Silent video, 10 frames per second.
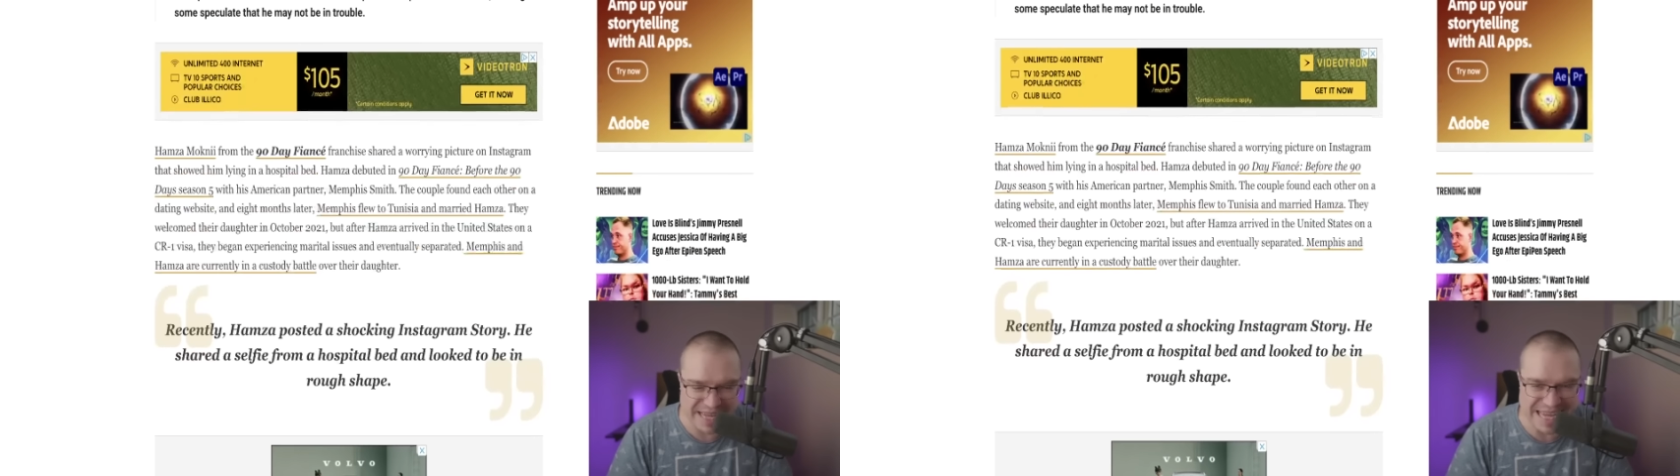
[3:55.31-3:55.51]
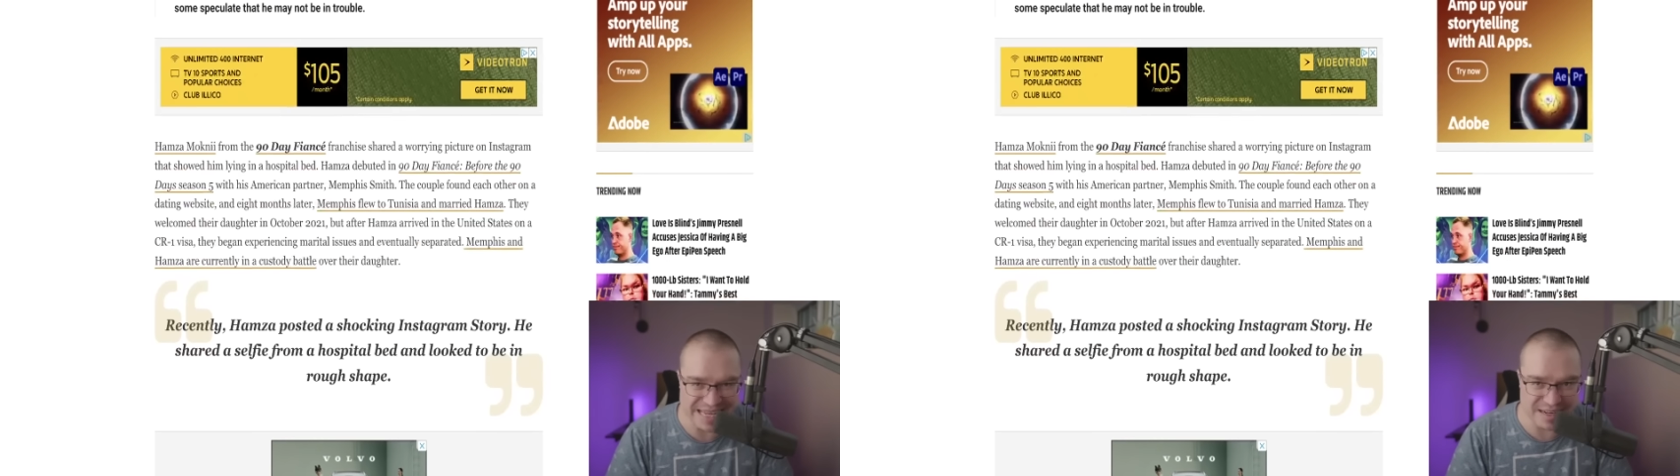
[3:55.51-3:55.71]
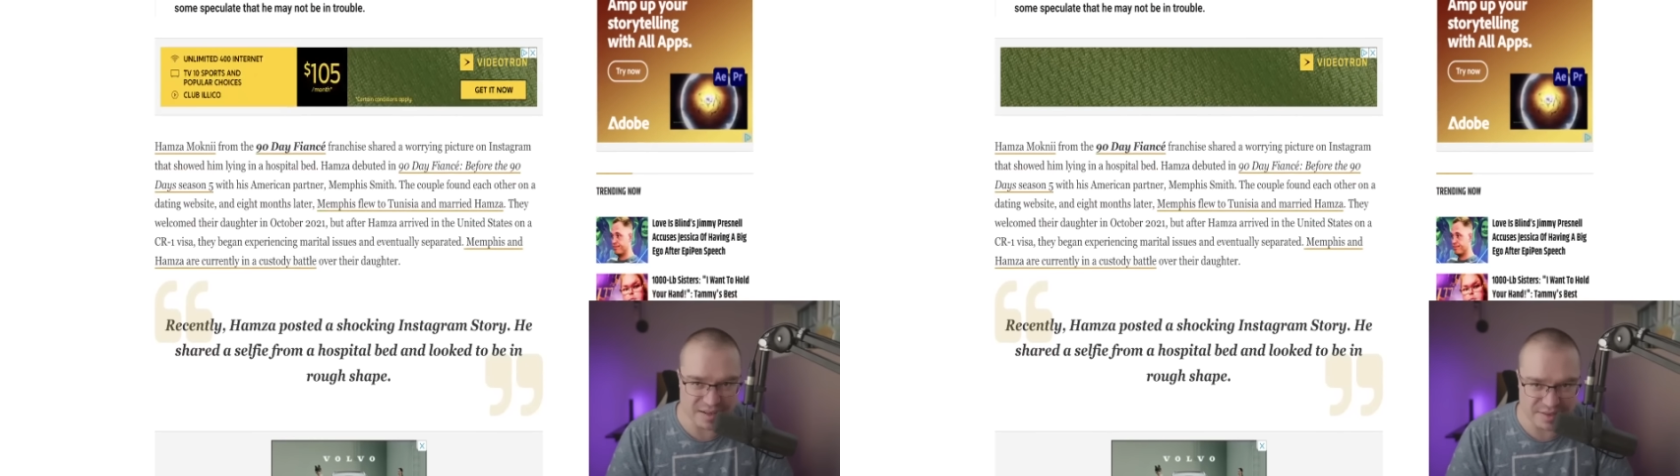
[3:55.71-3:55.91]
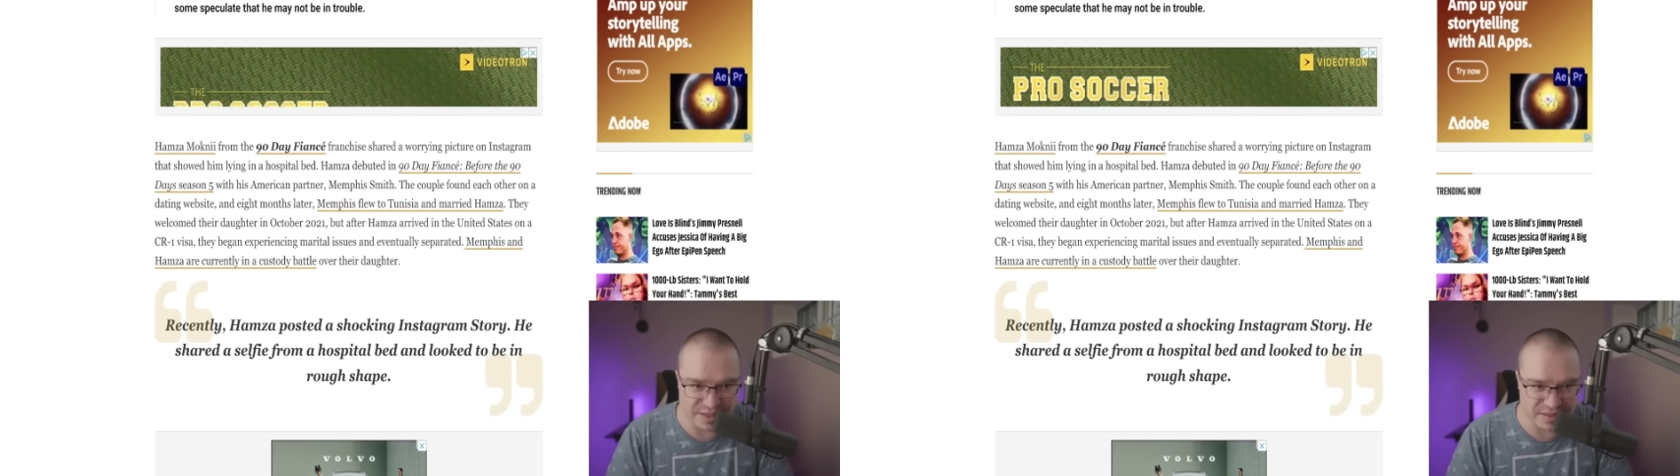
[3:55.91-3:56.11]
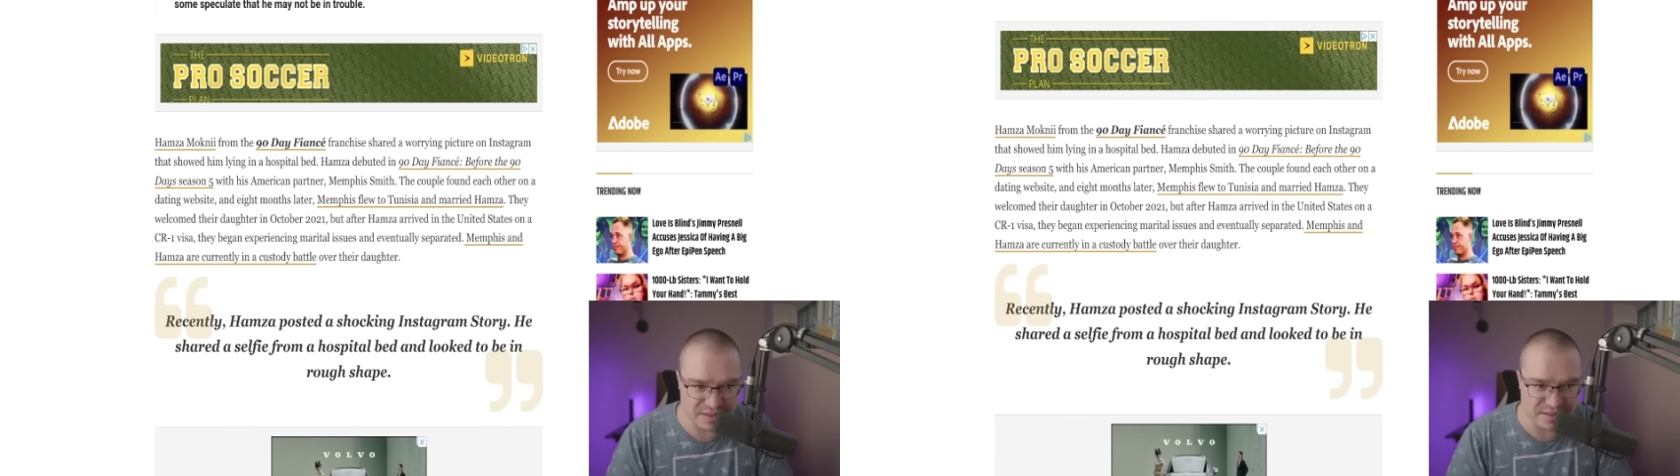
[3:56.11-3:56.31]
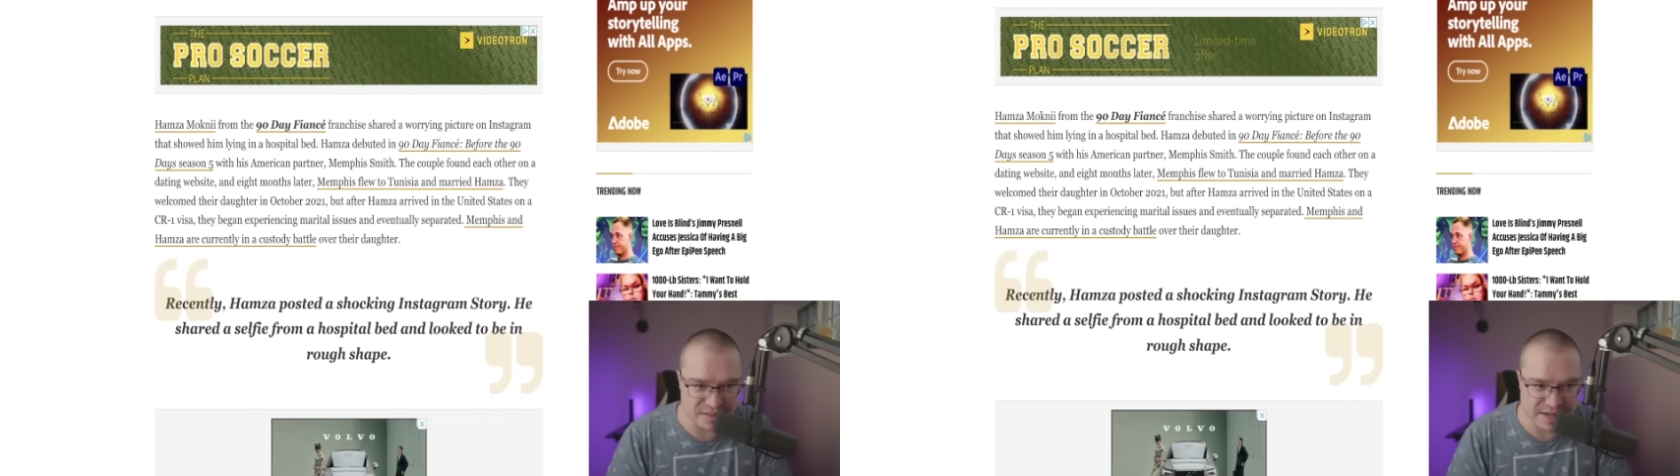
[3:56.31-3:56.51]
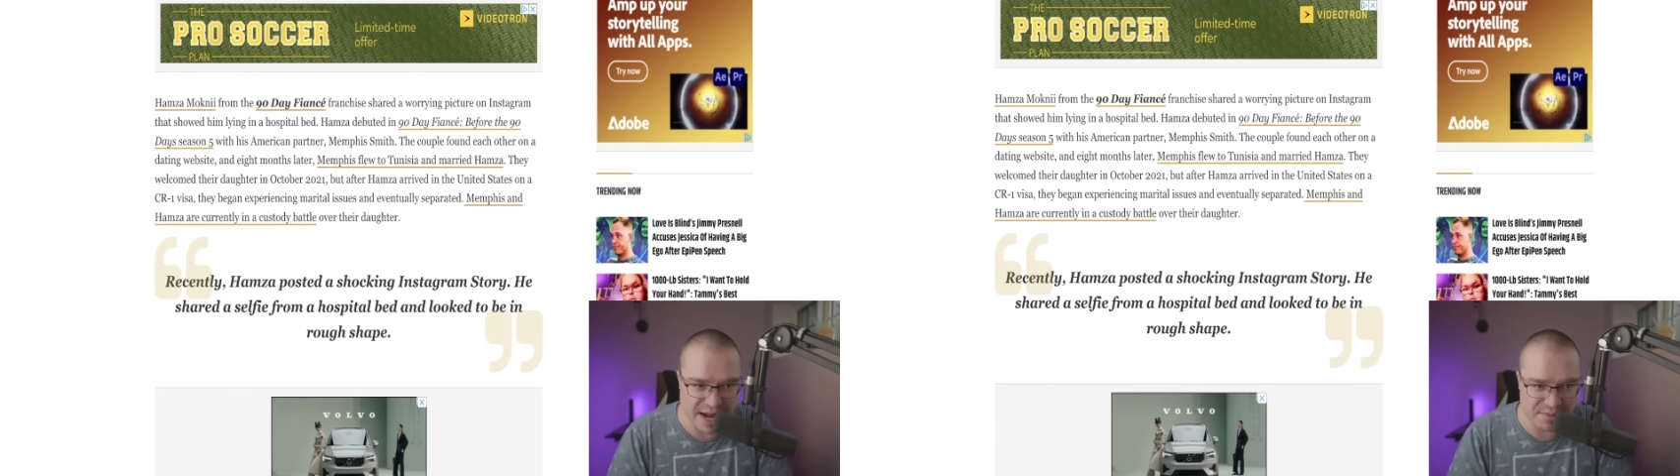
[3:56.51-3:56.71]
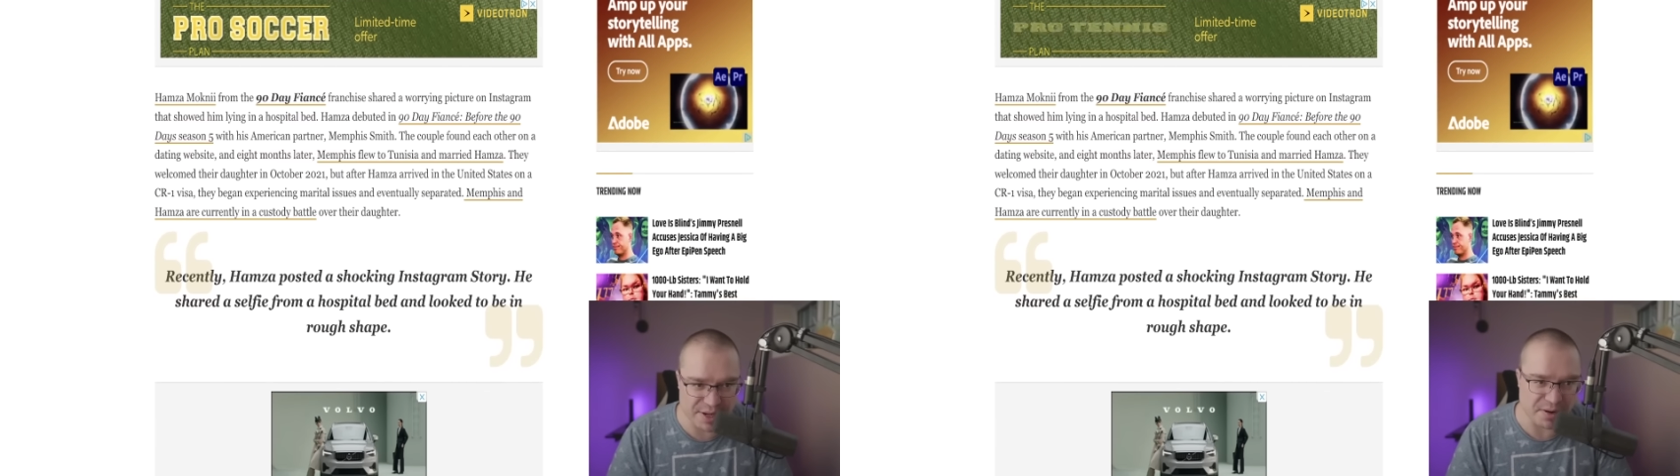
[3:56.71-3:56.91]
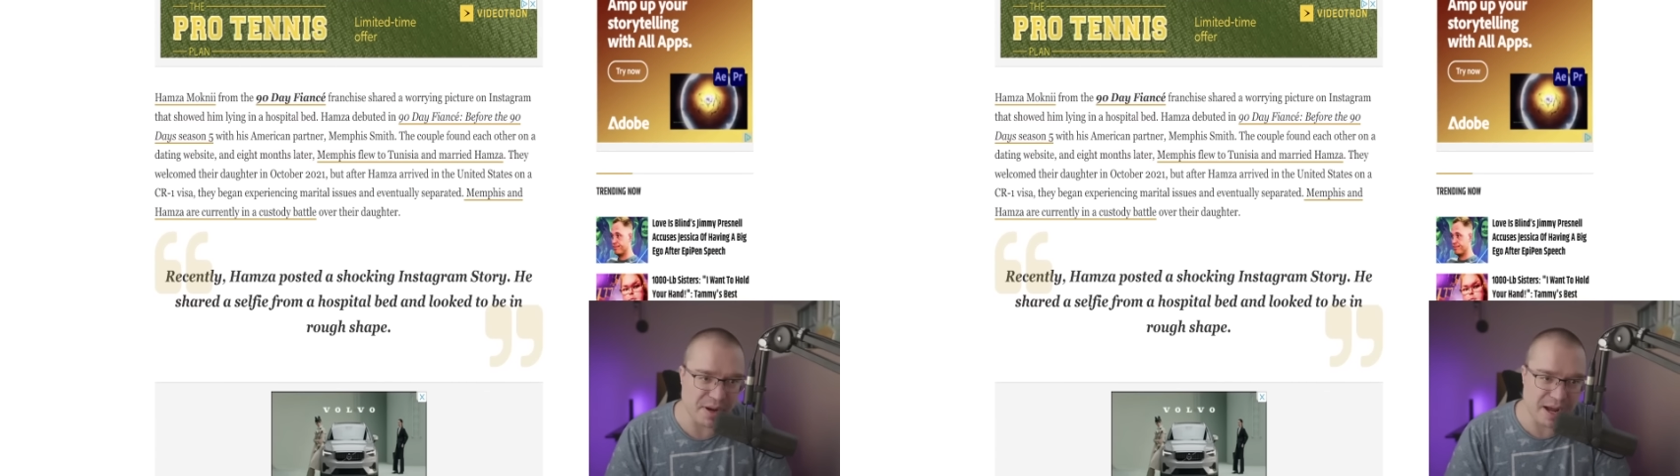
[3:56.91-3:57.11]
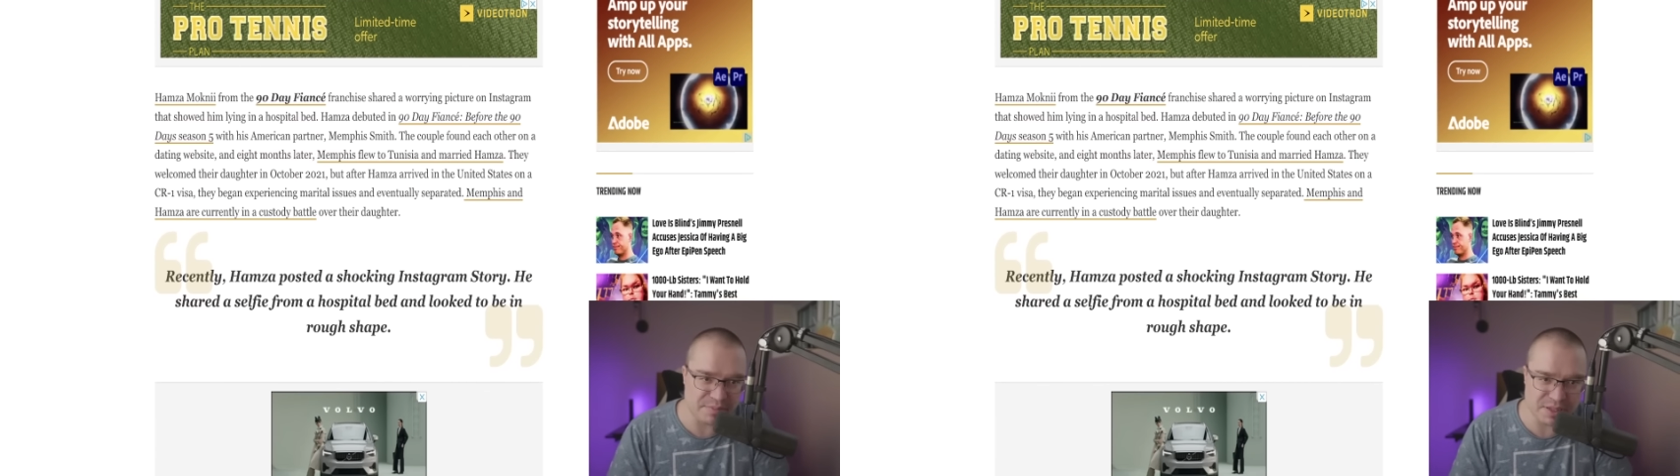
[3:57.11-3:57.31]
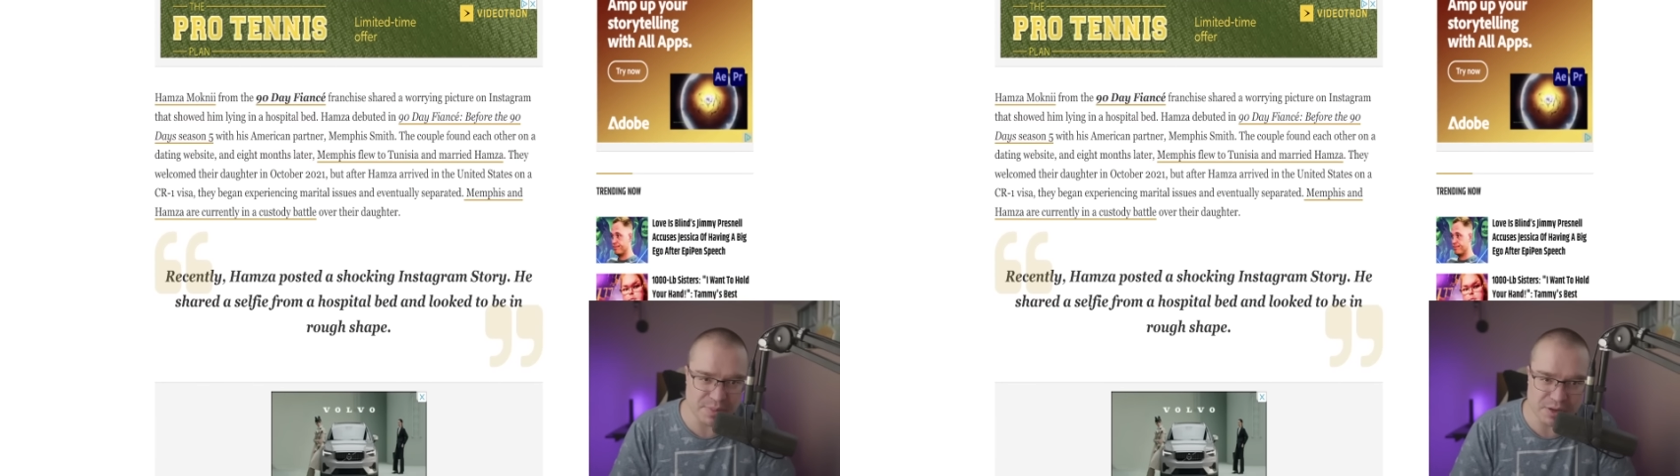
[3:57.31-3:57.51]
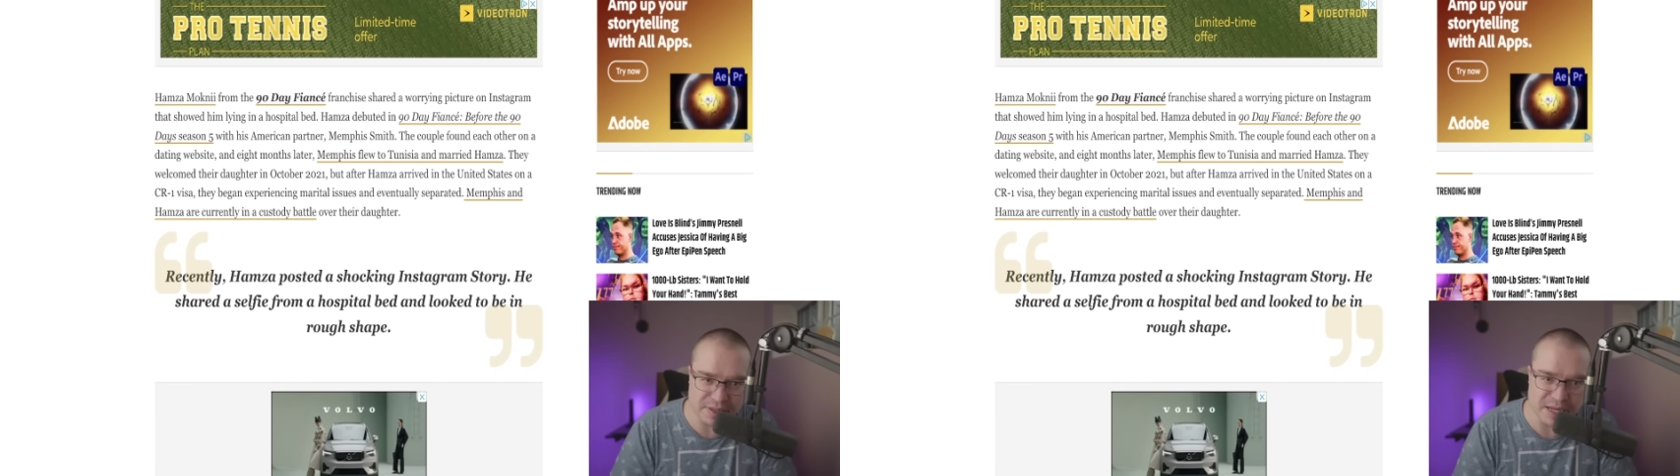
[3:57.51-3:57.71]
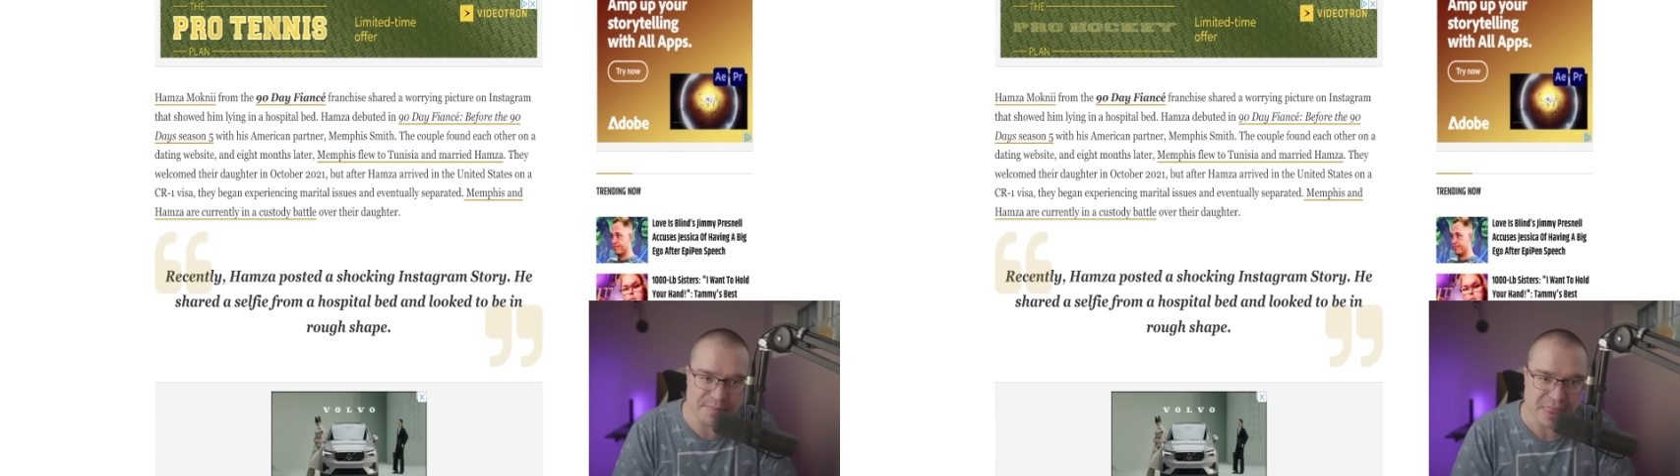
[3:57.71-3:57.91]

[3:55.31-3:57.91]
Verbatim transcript: in this scenario. Hamza Moknii